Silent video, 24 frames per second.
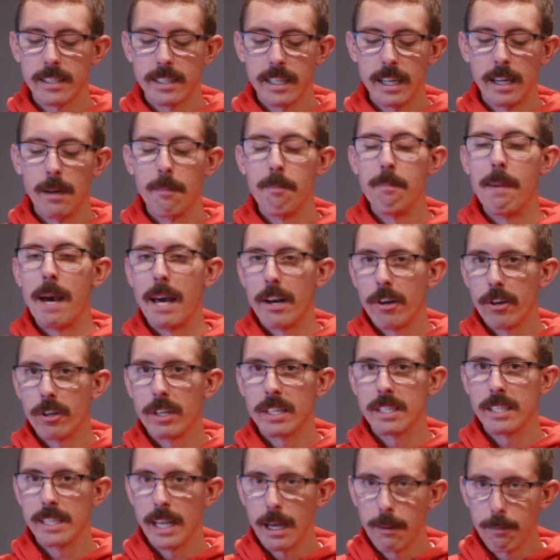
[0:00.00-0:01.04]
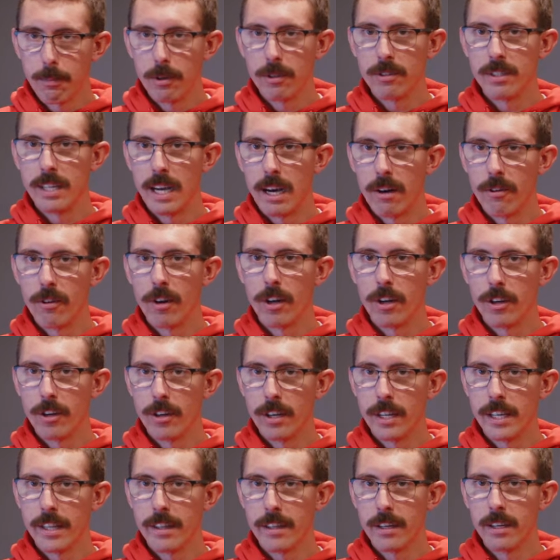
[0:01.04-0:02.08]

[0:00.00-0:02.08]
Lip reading: get a better example down underneath